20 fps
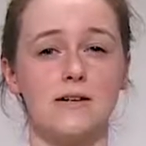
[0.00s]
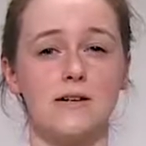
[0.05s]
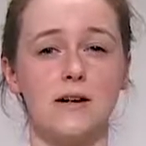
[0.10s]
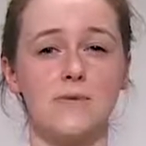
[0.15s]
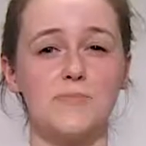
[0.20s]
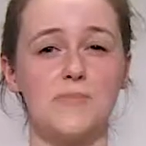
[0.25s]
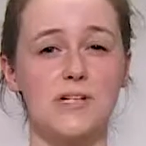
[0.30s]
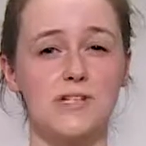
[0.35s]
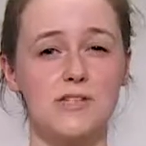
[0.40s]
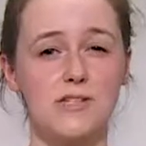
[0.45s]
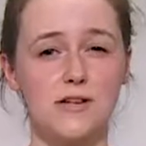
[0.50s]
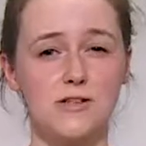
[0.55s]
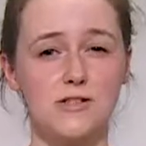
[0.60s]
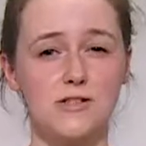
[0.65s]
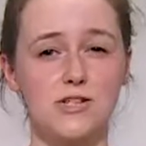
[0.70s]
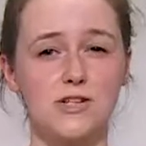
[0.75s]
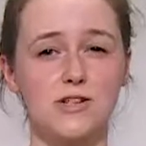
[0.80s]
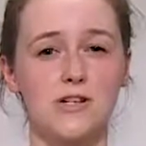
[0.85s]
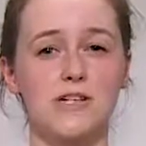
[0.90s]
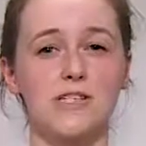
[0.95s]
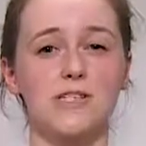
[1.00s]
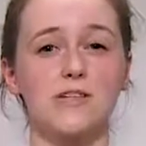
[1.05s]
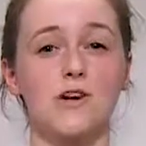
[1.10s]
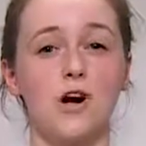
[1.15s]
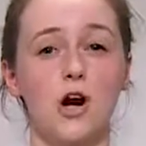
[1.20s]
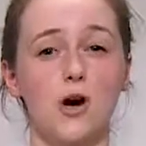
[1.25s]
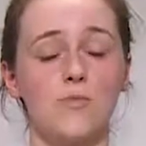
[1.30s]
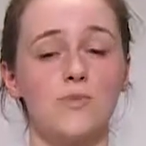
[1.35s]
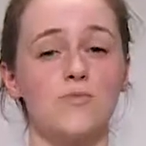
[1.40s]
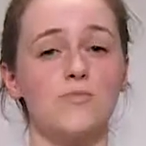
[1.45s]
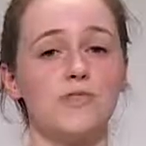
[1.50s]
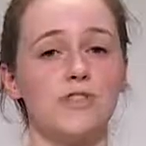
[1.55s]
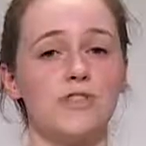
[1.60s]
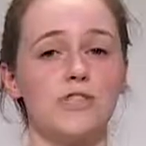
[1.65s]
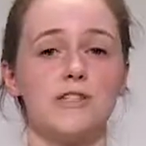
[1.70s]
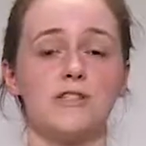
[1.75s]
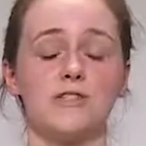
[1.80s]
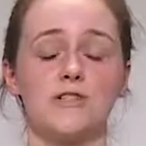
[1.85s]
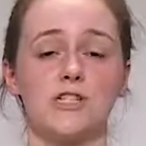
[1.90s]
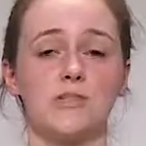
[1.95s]
A blood culture is a common
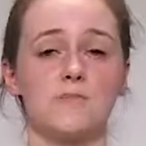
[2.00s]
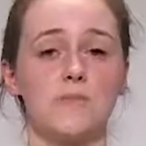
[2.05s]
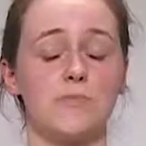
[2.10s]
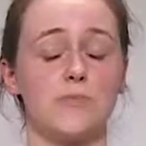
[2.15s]
procedure to